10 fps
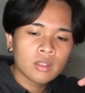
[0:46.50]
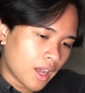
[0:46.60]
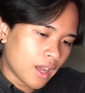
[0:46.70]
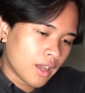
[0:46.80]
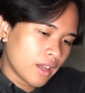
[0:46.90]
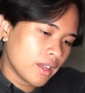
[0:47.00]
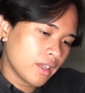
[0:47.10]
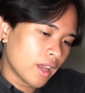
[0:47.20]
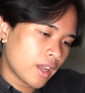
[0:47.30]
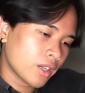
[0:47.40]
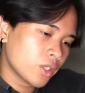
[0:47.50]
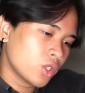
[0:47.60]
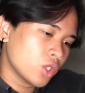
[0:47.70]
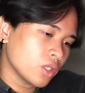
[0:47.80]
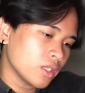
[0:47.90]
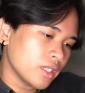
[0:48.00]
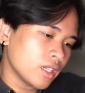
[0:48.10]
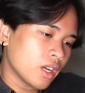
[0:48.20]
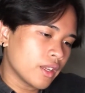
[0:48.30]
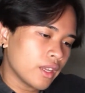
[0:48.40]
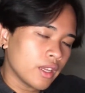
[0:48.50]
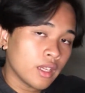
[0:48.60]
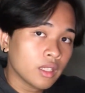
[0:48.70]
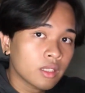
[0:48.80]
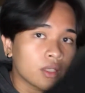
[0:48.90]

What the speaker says: I actually got a